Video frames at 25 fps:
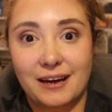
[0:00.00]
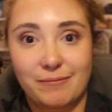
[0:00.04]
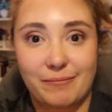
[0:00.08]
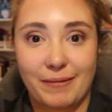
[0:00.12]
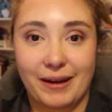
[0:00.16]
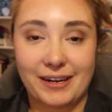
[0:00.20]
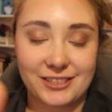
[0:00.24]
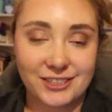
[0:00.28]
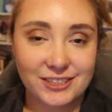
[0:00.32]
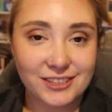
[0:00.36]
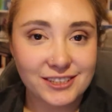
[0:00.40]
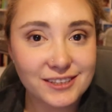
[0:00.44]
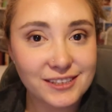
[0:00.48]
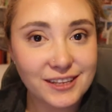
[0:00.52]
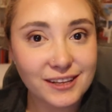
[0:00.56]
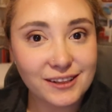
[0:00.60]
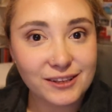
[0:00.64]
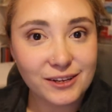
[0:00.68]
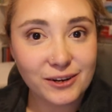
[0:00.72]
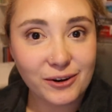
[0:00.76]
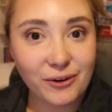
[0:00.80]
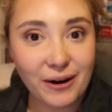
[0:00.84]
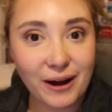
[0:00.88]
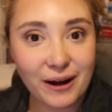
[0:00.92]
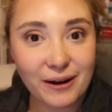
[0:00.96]
I mention
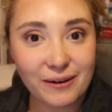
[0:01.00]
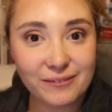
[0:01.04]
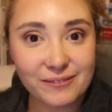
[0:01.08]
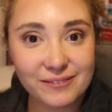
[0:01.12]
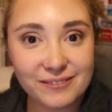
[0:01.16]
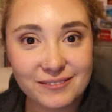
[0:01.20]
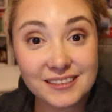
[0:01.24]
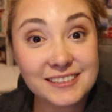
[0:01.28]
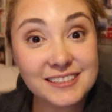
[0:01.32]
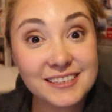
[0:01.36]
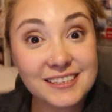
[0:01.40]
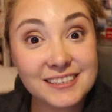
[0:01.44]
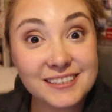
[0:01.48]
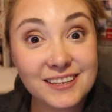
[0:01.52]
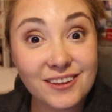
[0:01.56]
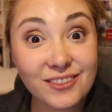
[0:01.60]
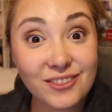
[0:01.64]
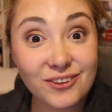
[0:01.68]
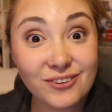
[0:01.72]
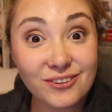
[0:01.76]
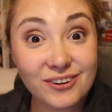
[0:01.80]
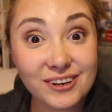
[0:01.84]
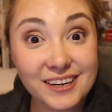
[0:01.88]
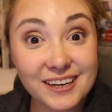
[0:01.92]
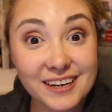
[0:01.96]
that The Crown
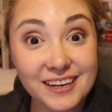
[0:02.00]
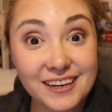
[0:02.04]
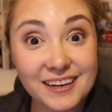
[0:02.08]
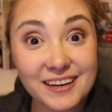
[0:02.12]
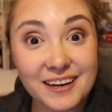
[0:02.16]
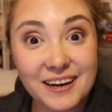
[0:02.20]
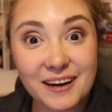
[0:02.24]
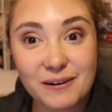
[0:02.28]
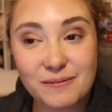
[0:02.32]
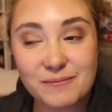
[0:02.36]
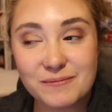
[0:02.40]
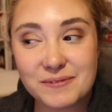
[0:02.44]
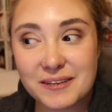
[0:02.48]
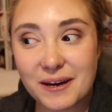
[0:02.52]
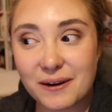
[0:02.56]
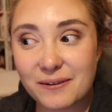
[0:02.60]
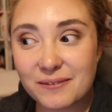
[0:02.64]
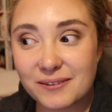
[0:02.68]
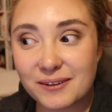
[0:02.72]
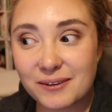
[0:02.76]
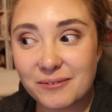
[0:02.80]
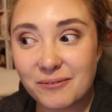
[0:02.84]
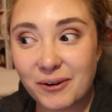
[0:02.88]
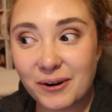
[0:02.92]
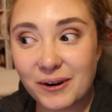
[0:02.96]
season three comes
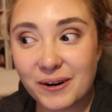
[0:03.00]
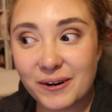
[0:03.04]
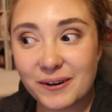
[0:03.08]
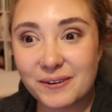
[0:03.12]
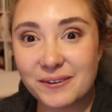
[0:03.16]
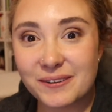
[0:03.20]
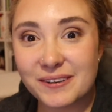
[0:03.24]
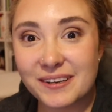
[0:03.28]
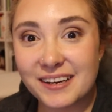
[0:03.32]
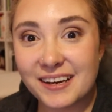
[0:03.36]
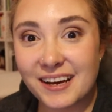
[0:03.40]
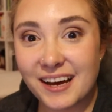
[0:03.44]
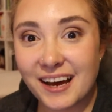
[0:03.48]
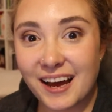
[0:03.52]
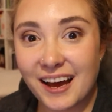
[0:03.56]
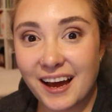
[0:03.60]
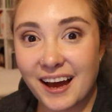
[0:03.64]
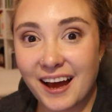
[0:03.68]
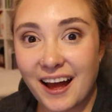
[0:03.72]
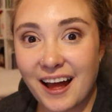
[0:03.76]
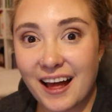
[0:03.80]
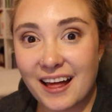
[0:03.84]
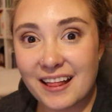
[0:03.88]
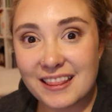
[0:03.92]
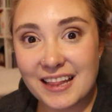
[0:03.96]
out tomorrow?
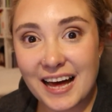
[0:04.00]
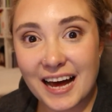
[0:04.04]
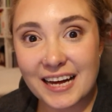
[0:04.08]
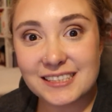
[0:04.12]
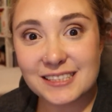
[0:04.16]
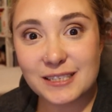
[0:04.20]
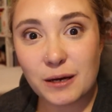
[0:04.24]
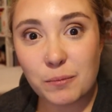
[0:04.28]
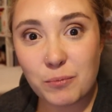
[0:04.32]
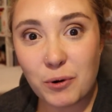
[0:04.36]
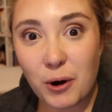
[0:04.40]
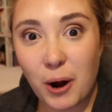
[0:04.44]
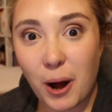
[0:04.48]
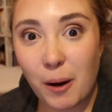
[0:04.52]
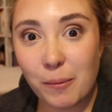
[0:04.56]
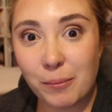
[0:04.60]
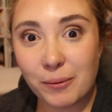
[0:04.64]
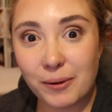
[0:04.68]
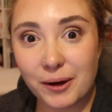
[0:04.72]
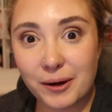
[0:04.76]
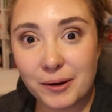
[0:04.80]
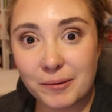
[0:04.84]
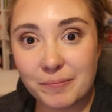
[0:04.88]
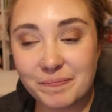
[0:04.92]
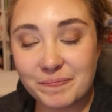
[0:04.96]
That's a
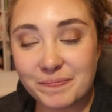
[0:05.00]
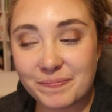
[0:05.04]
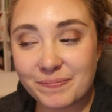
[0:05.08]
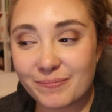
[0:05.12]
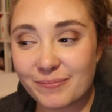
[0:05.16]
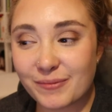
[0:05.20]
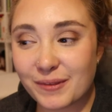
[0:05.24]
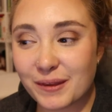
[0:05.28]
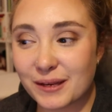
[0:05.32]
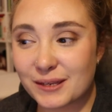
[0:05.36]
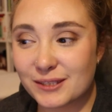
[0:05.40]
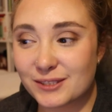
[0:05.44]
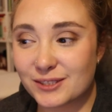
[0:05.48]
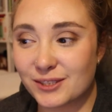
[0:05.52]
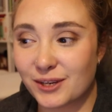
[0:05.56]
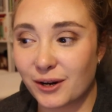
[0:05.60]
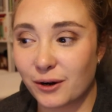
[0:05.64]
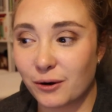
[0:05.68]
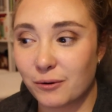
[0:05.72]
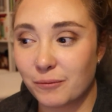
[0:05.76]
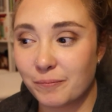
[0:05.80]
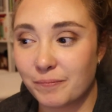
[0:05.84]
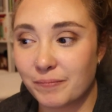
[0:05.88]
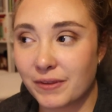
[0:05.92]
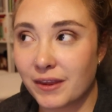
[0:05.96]
problem.
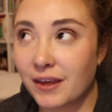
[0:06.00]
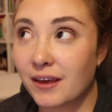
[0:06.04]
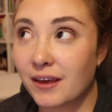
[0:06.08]
So